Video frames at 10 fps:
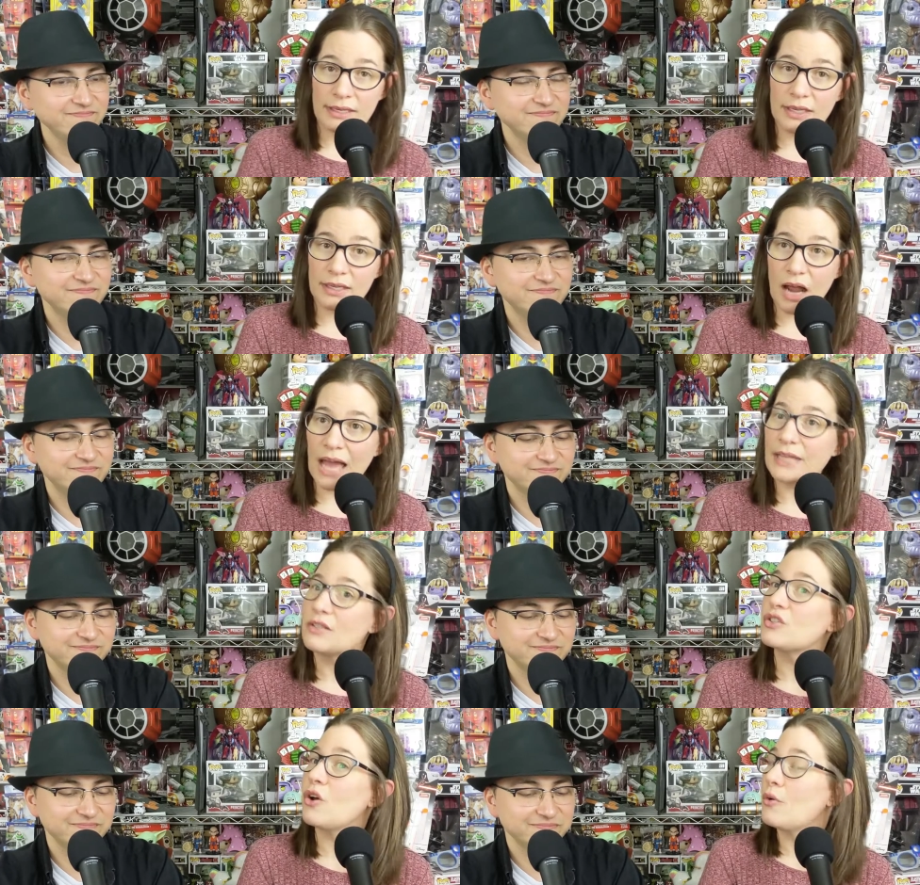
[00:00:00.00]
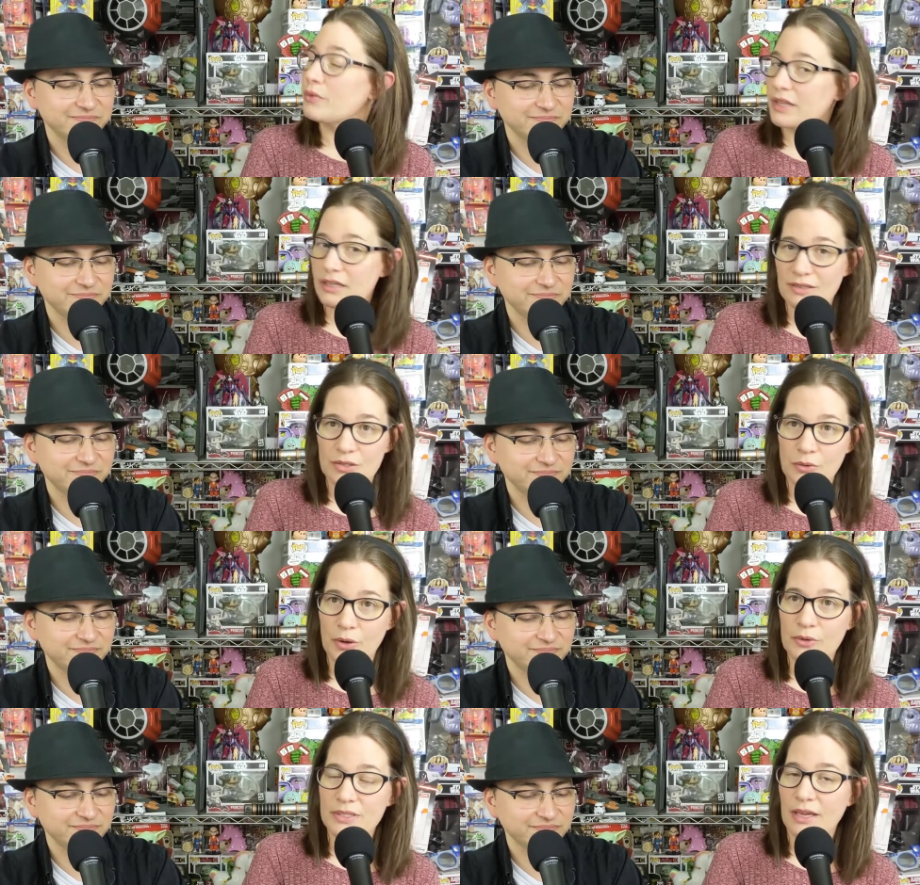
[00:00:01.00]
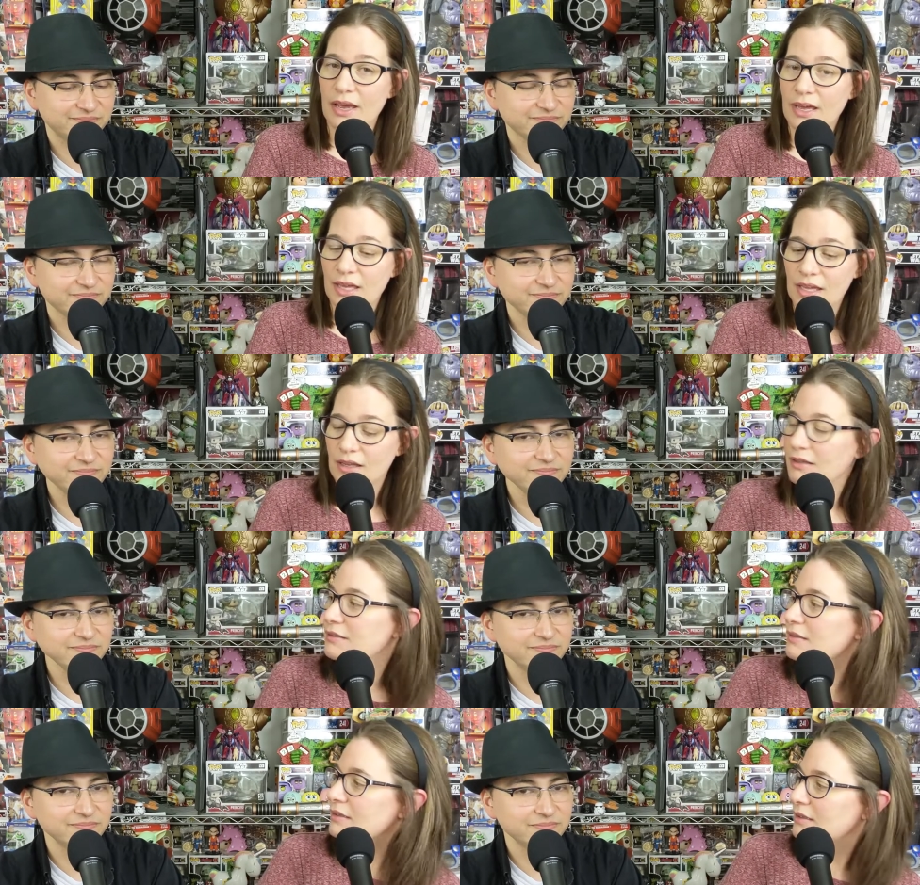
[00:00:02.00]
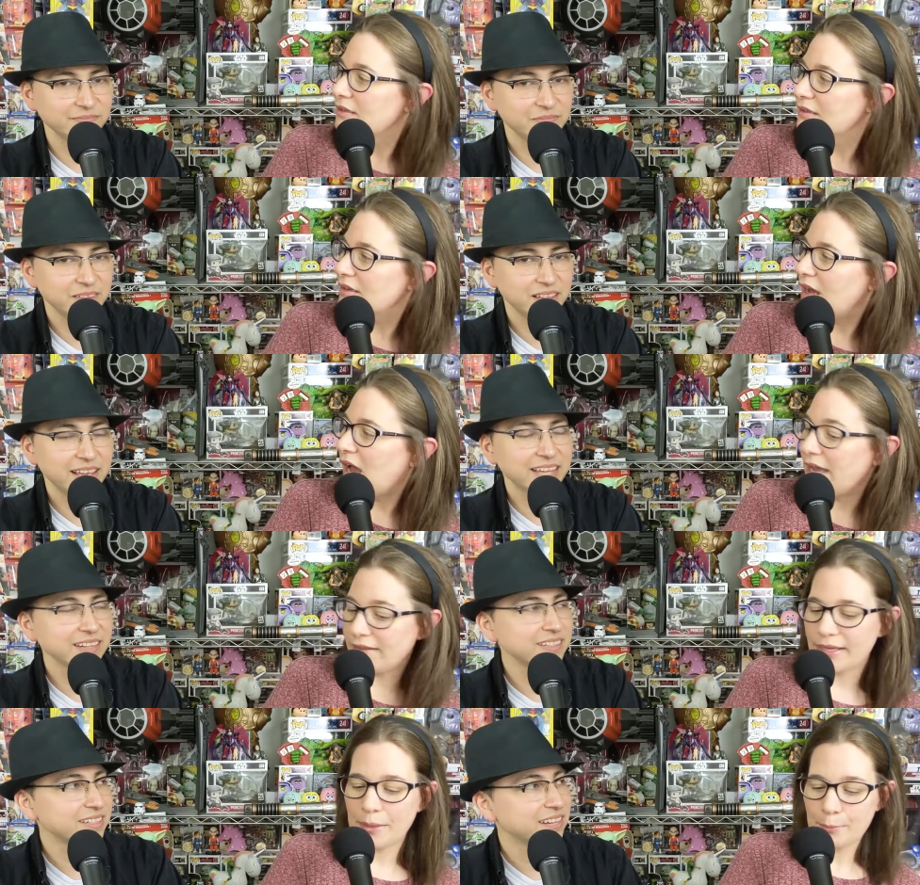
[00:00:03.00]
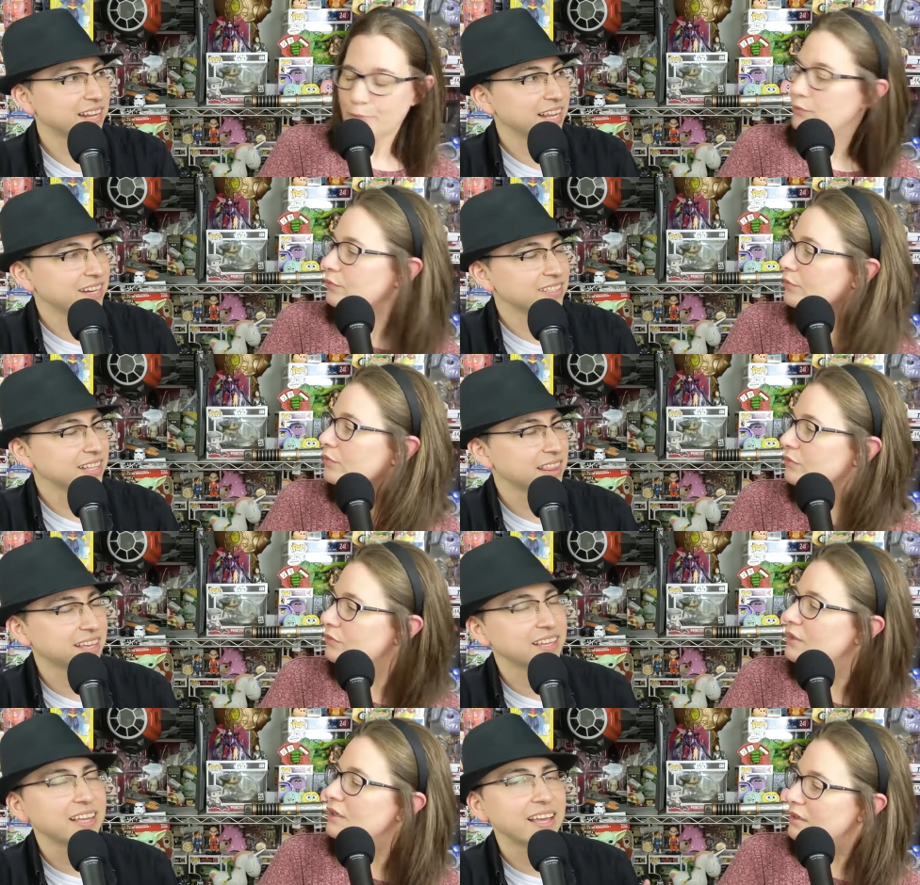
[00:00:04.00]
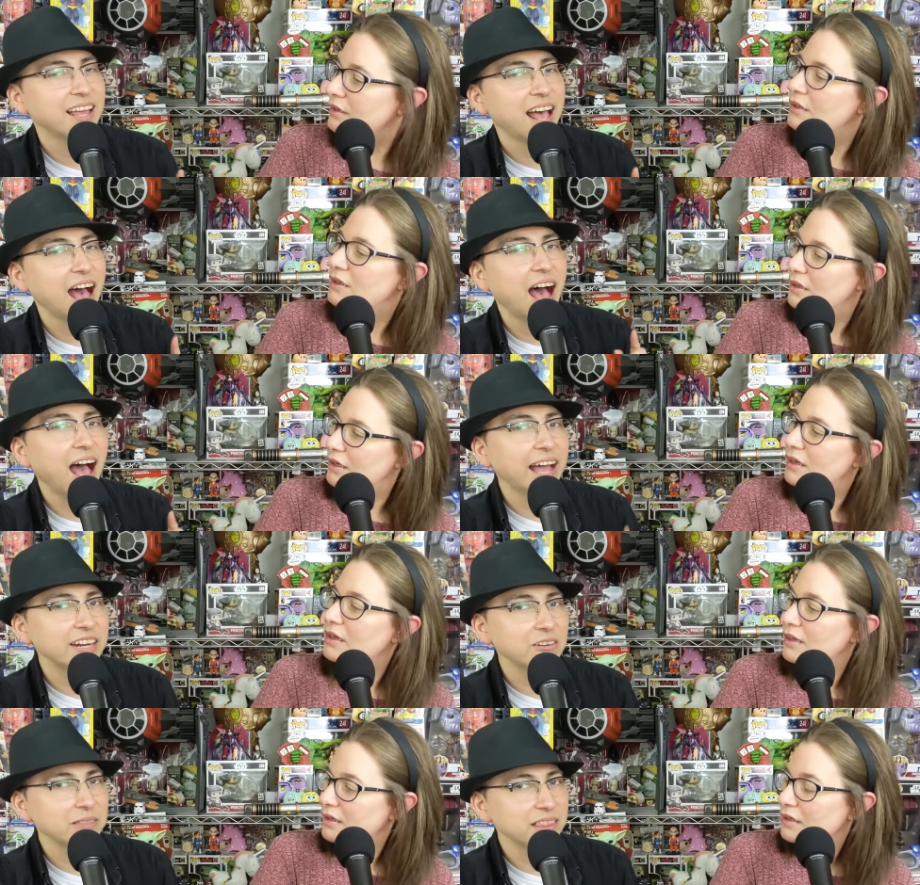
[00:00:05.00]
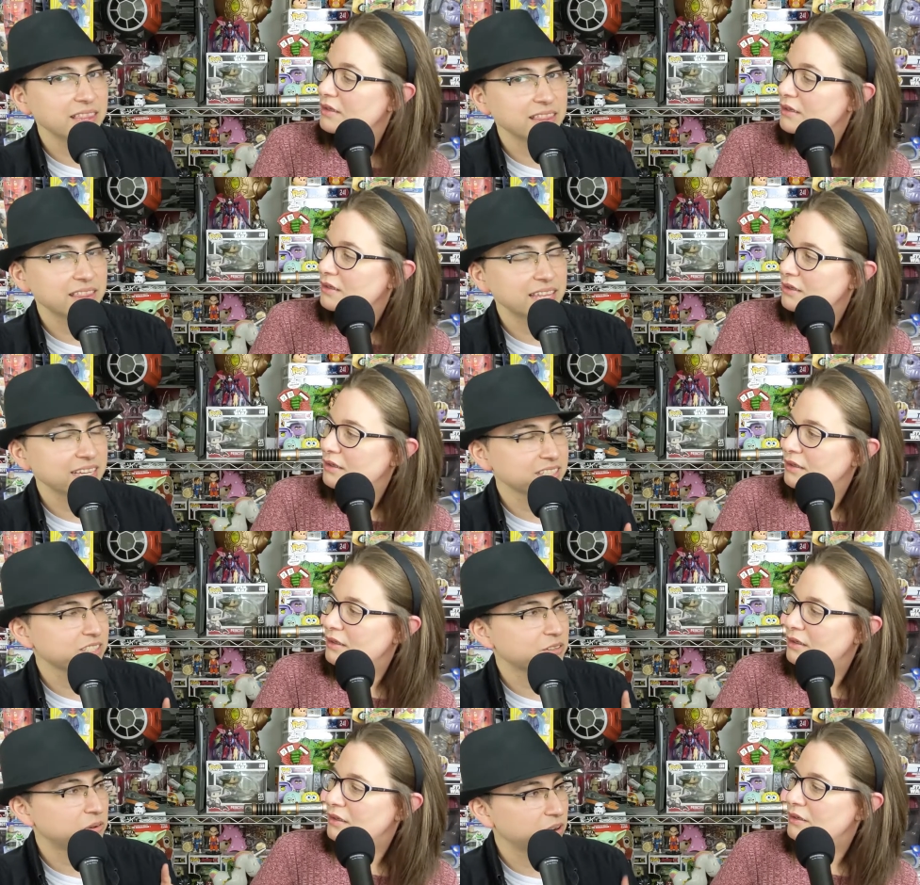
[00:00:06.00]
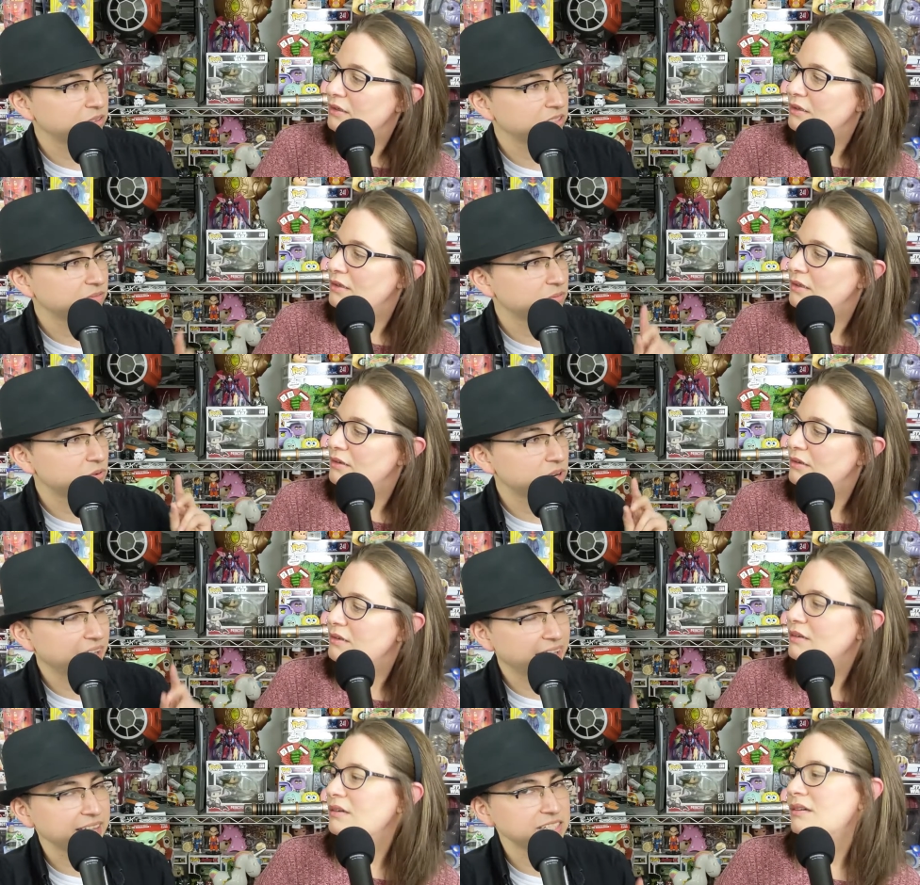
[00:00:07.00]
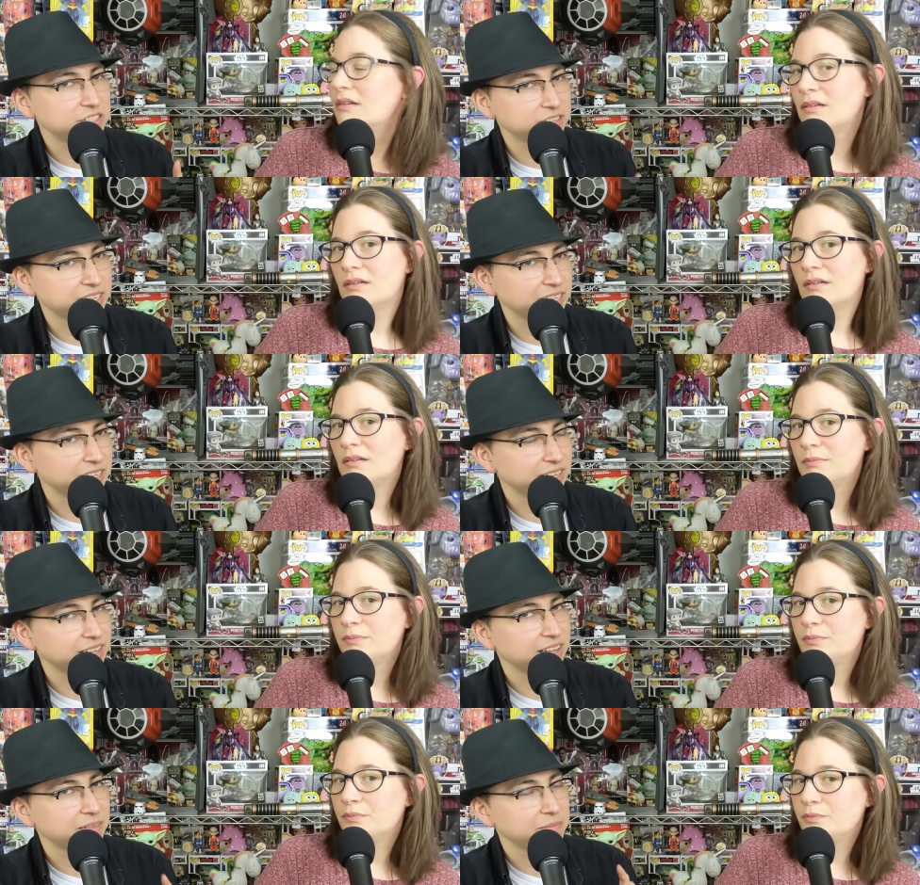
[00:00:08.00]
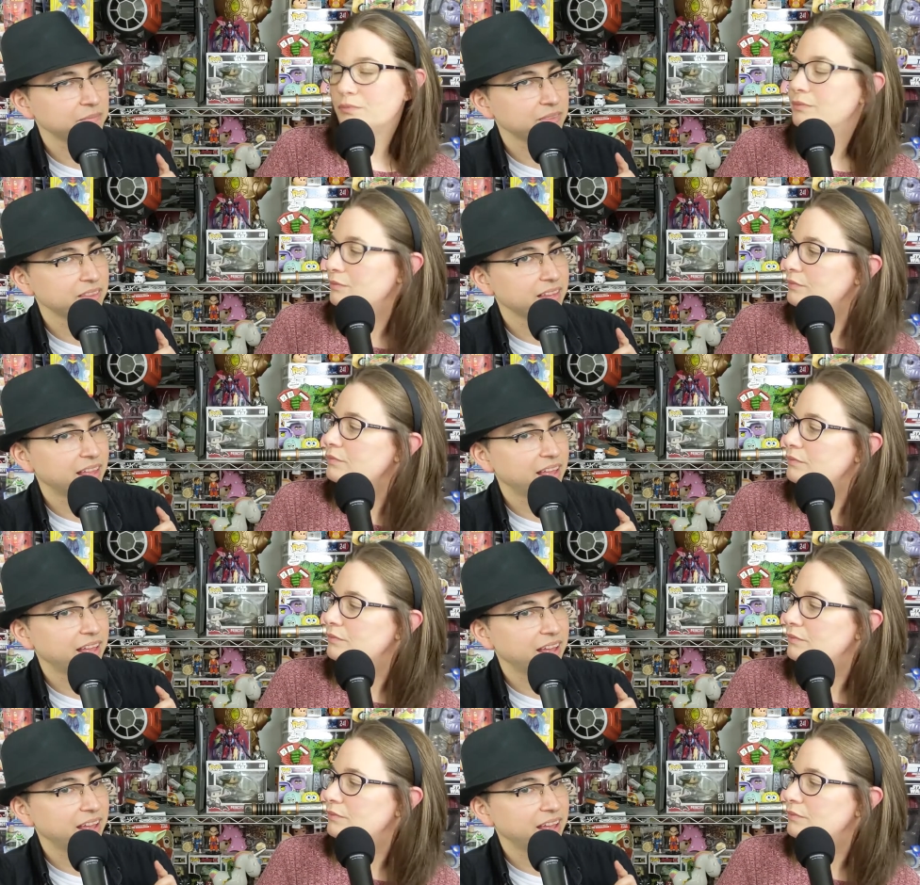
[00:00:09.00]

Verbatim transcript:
Speaker 1: like it. I don't think it's gross. I I Here, like it. Here's the thing.
Speaker 2: I don't think it's gross for a drink. Mm-hmm.